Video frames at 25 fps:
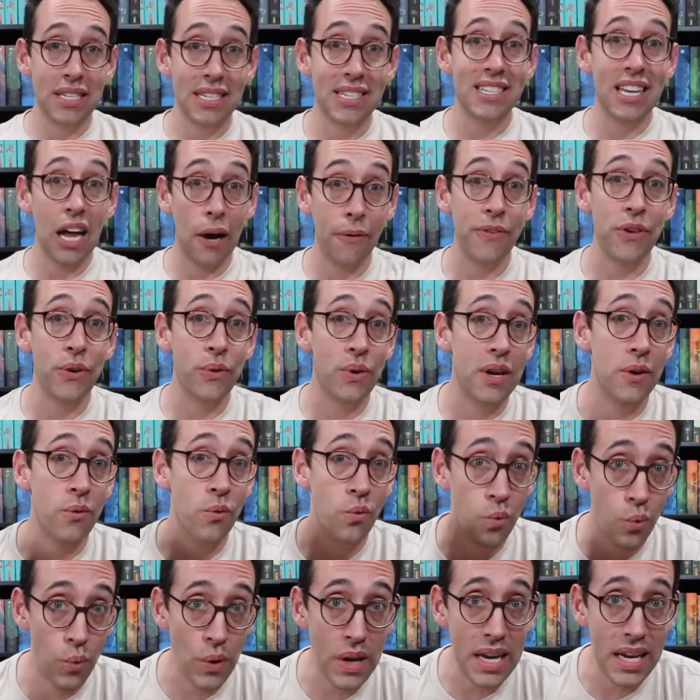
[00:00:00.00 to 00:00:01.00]
stuff you can
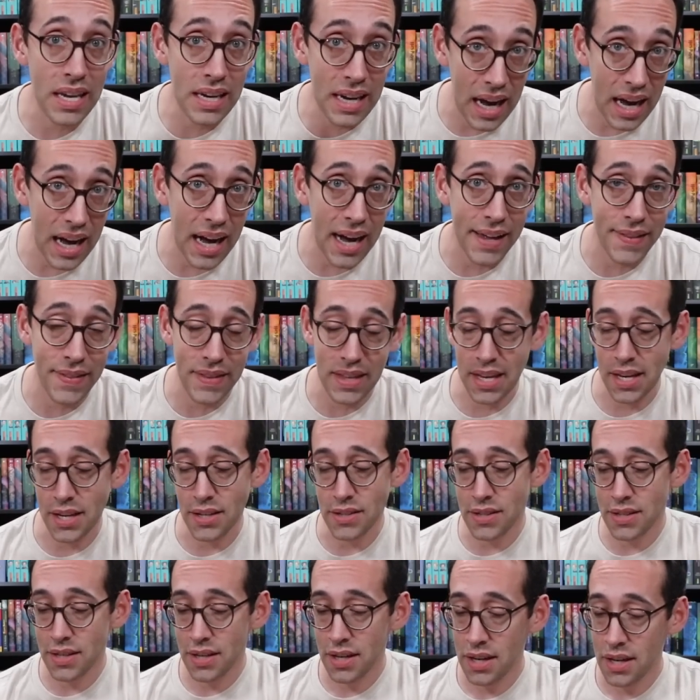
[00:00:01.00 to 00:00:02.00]
read on
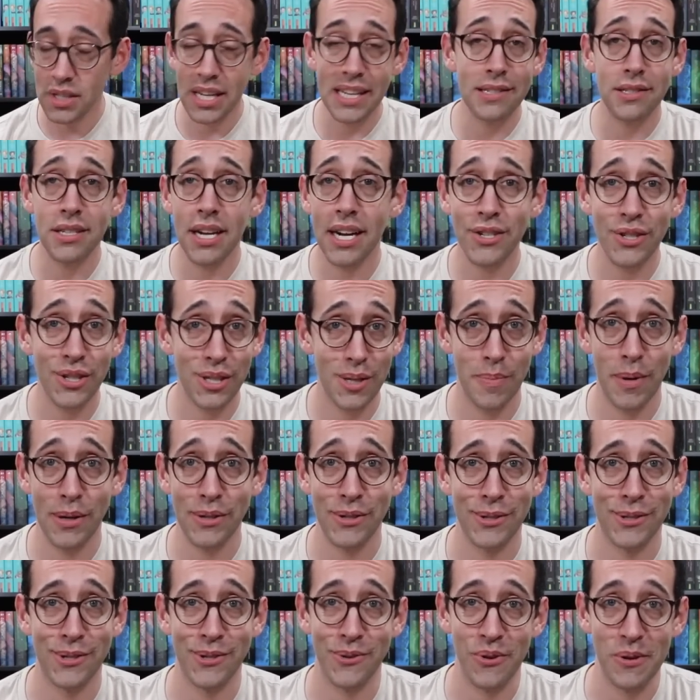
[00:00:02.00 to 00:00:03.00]
these. It's not just a
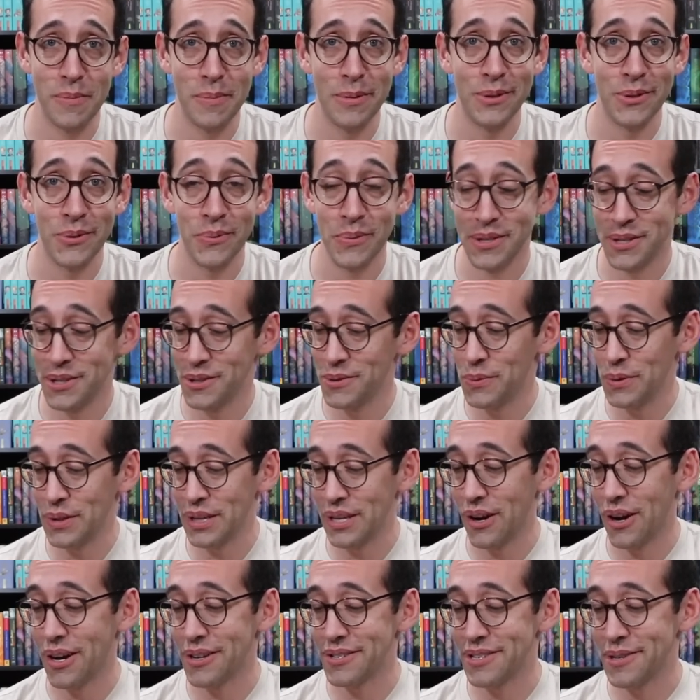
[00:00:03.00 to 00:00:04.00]
bunch of scribbles, which is
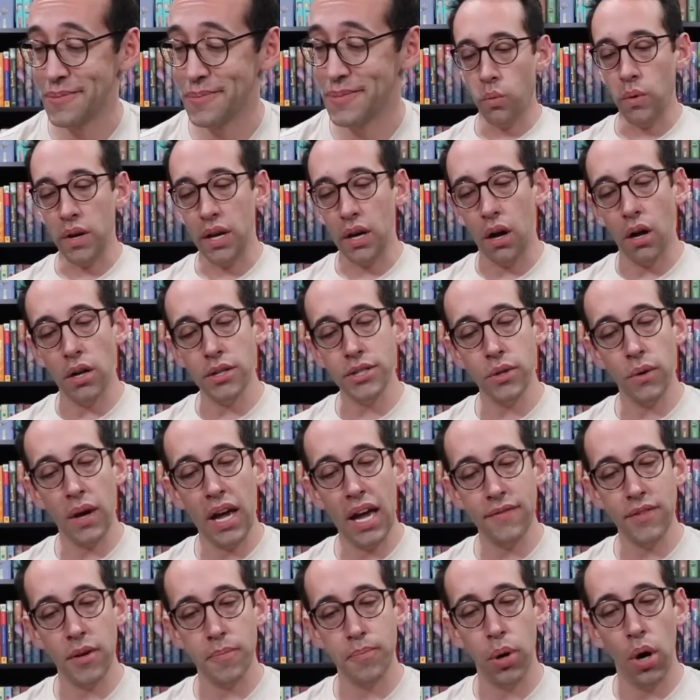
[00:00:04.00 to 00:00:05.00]
really awesome. We also
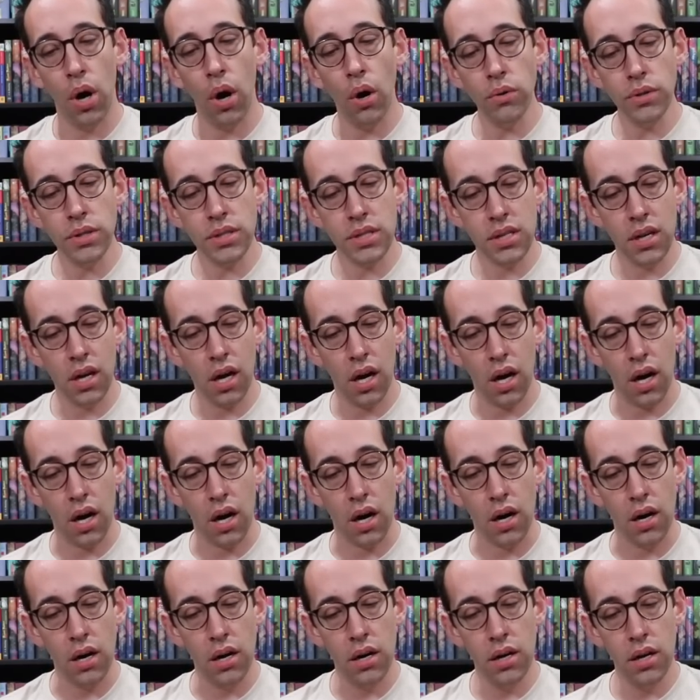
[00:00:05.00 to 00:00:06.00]
have a
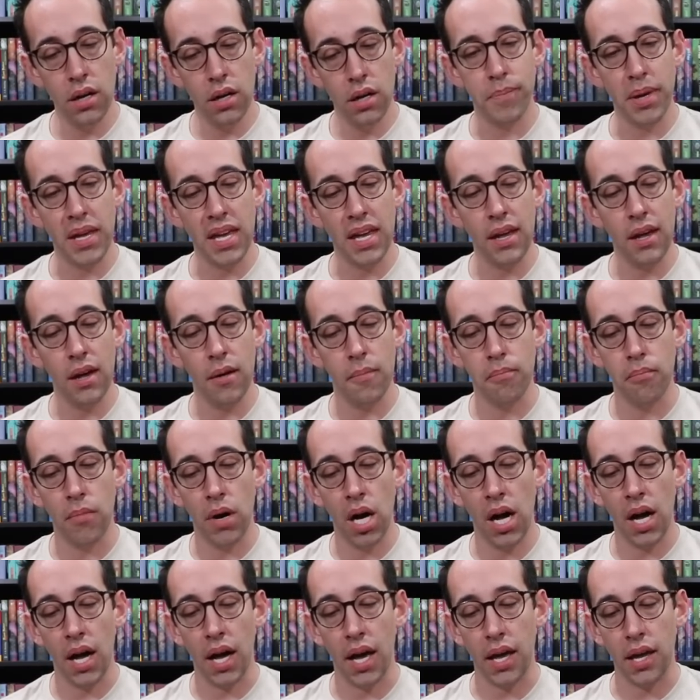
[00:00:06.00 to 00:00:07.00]
postcard, Be
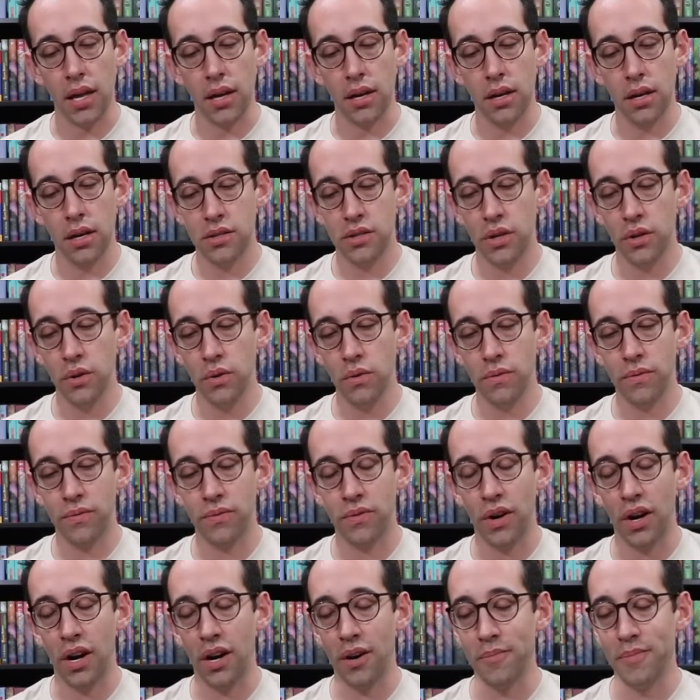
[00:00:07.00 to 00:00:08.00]
Mine, to
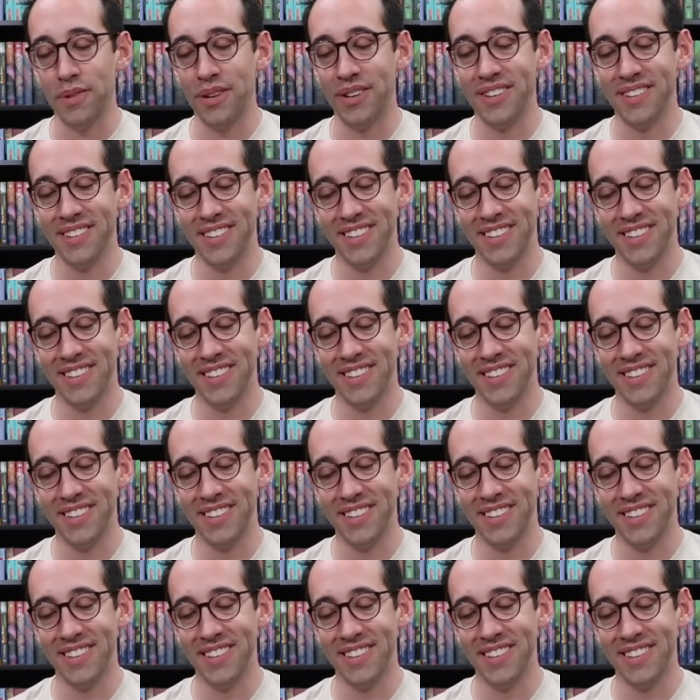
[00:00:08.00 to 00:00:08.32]
from,